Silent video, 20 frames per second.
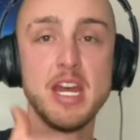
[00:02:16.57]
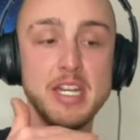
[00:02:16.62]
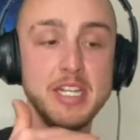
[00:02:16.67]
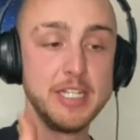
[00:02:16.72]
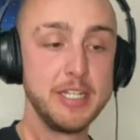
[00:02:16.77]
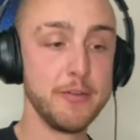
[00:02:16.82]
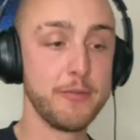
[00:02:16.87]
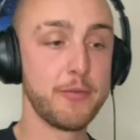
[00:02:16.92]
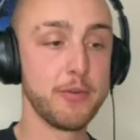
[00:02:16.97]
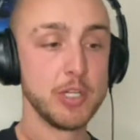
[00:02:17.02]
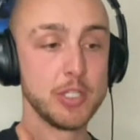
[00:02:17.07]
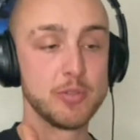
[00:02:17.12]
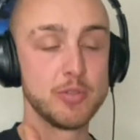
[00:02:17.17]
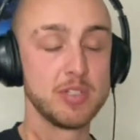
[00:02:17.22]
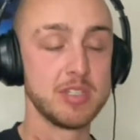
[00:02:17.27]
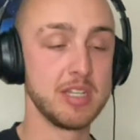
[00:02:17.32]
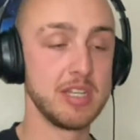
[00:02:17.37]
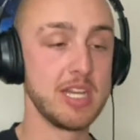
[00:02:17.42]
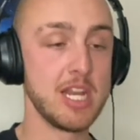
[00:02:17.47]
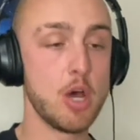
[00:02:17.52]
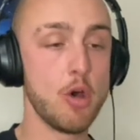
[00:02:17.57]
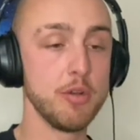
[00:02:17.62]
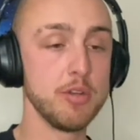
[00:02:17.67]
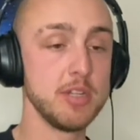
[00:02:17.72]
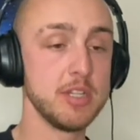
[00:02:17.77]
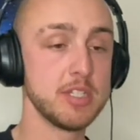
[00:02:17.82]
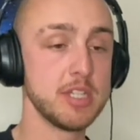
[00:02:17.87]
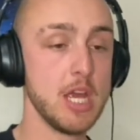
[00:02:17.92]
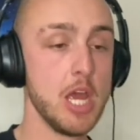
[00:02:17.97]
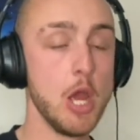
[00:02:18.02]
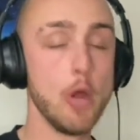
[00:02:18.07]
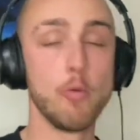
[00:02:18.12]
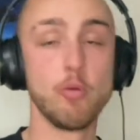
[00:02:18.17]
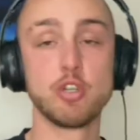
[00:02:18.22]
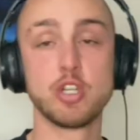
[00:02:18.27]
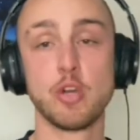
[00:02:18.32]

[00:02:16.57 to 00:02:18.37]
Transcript: differences in loudness, which